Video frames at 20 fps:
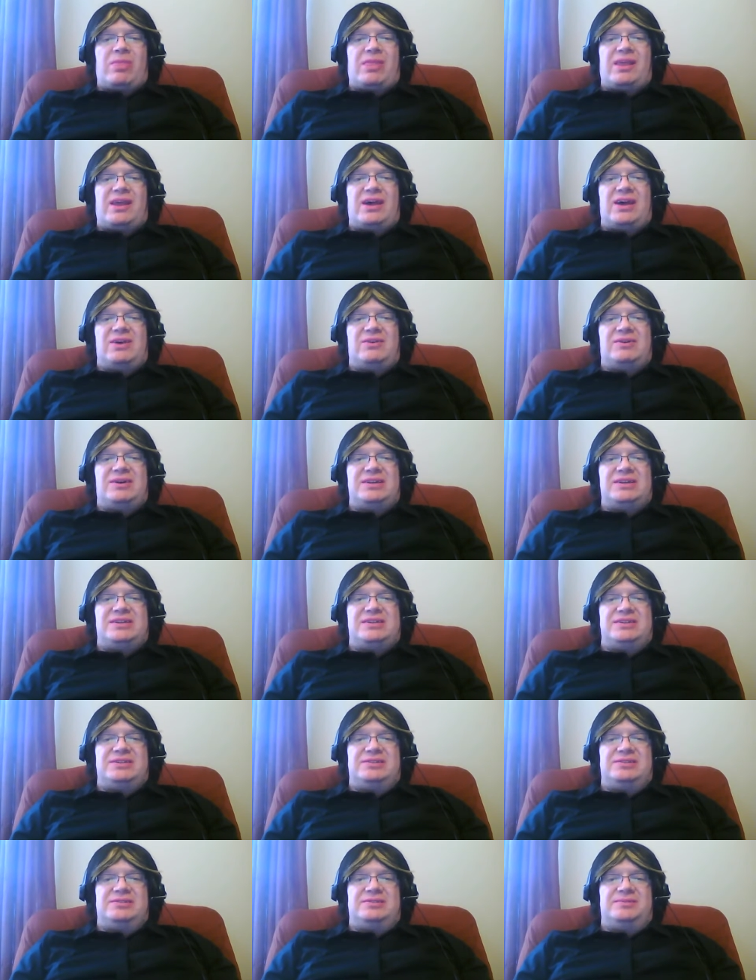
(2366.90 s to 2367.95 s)
I went
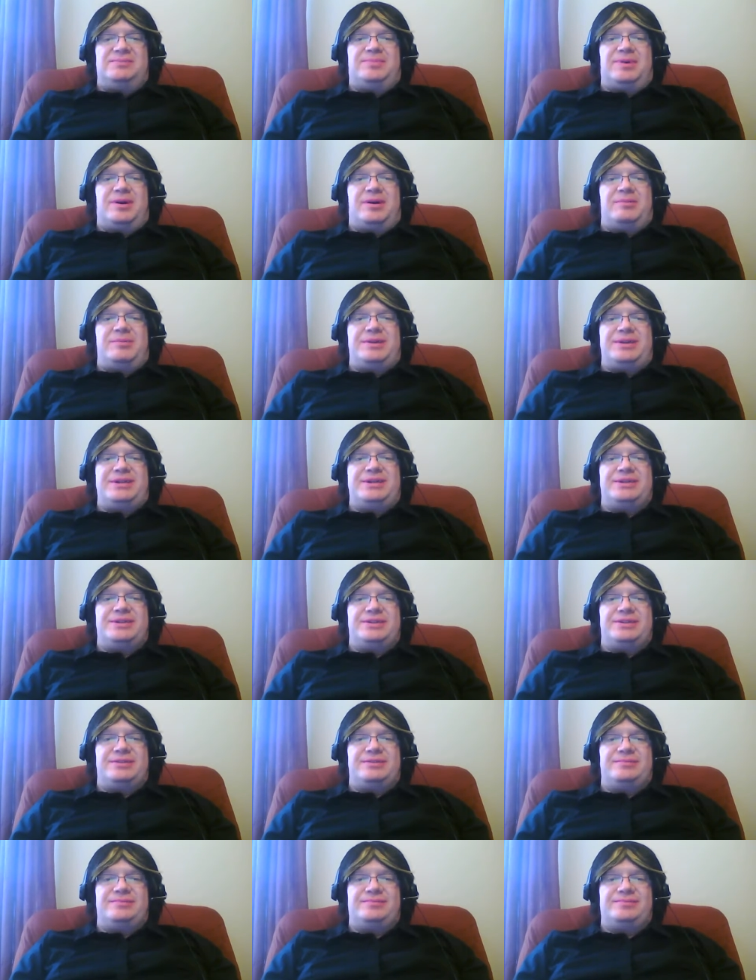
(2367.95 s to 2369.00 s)
to Paul
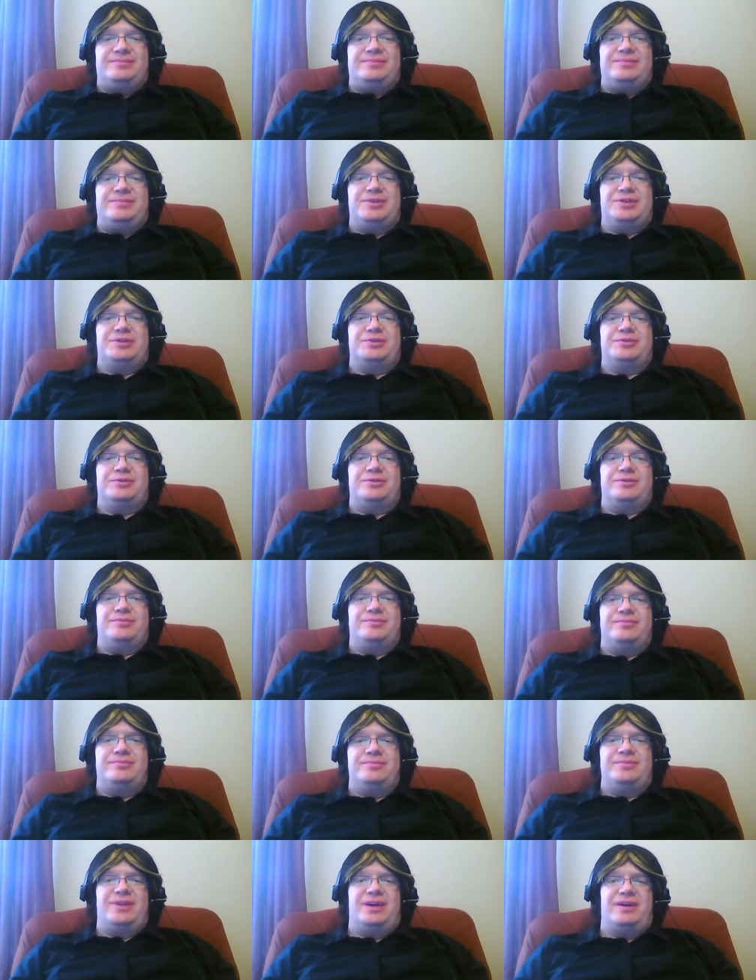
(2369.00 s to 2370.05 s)
Mitchell School.
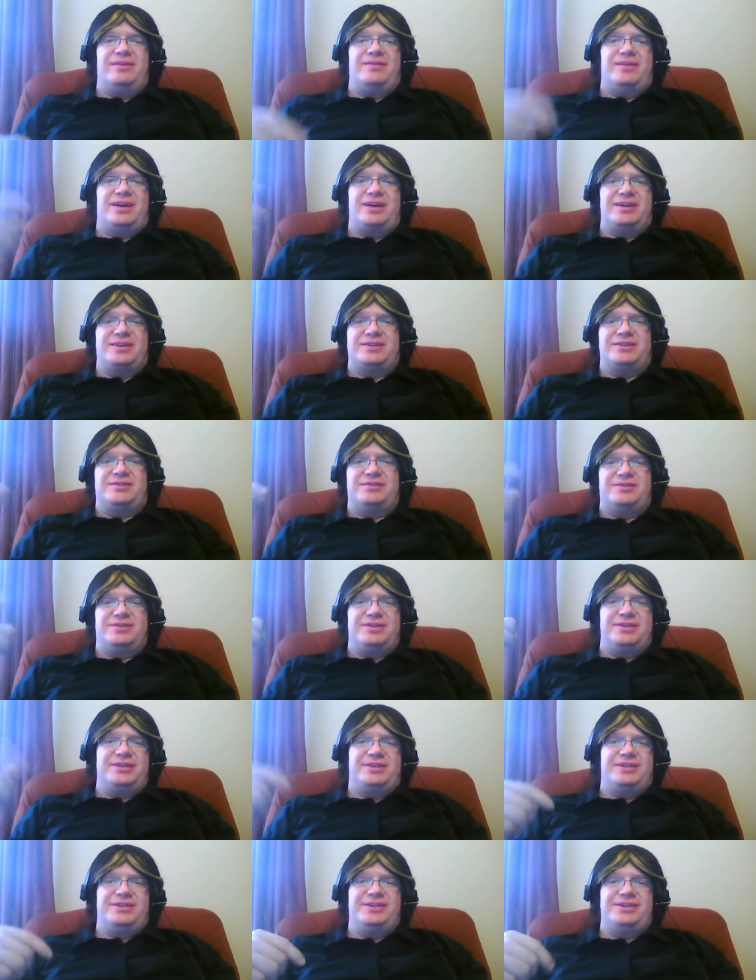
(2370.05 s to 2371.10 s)
They have like a school to
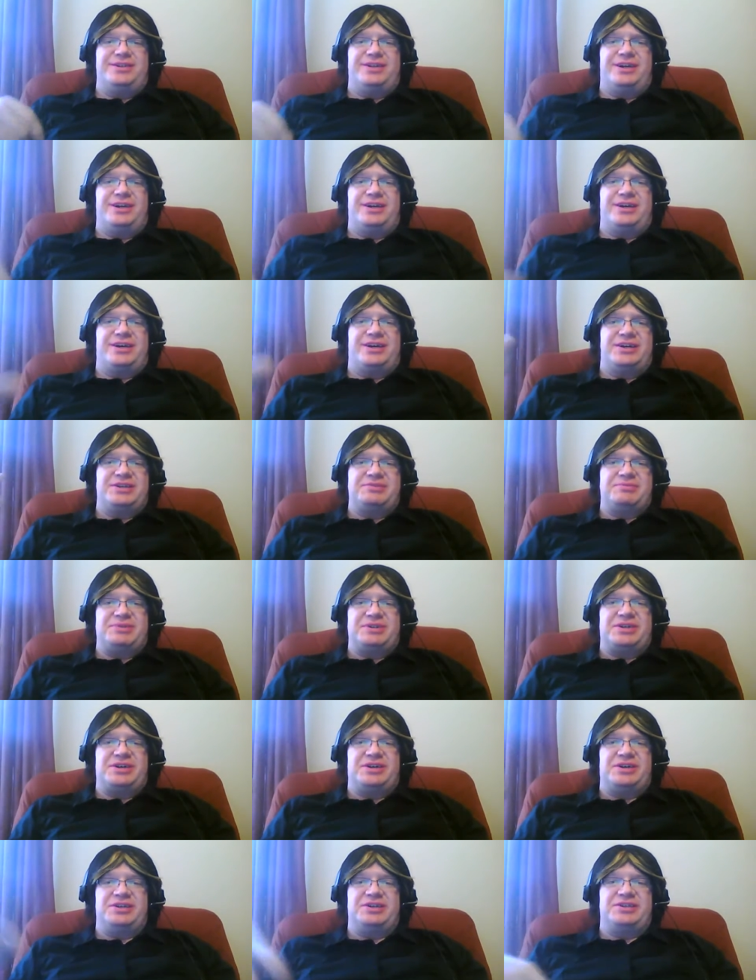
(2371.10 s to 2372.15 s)
teach you like
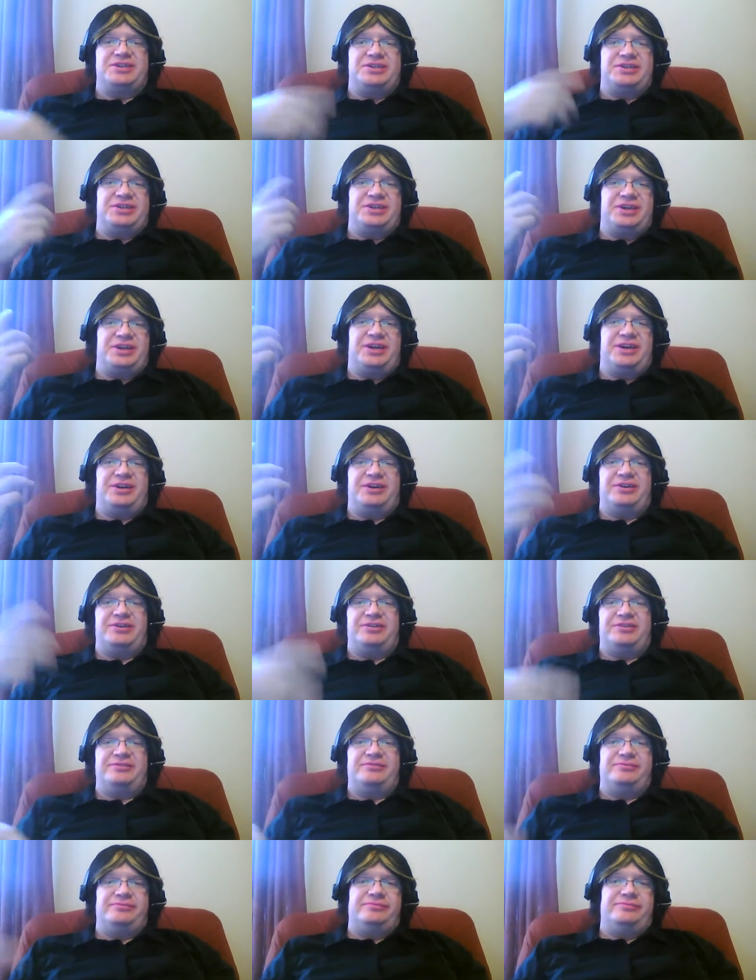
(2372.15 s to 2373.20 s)
cosmetology and hair
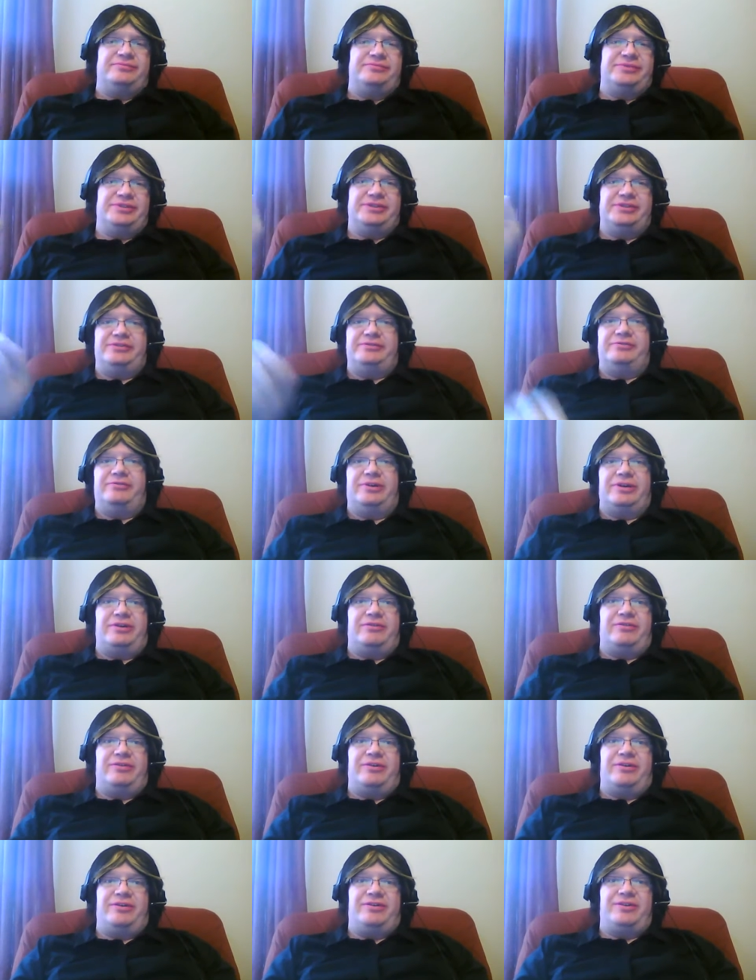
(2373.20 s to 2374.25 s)
and
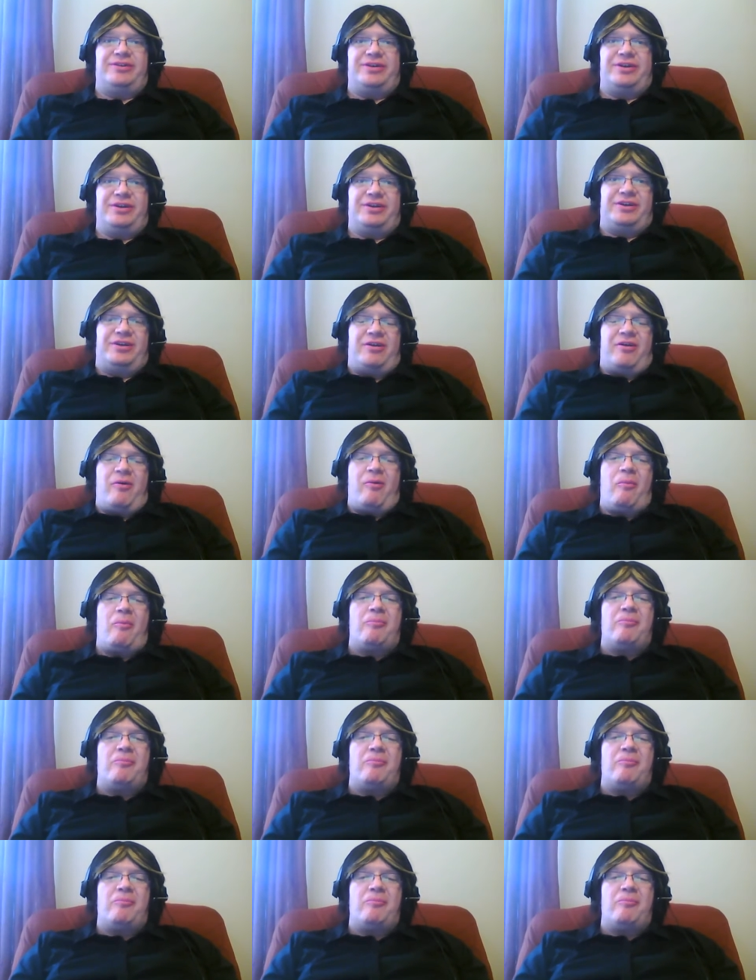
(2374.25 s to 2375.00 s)
whatever else. I don't know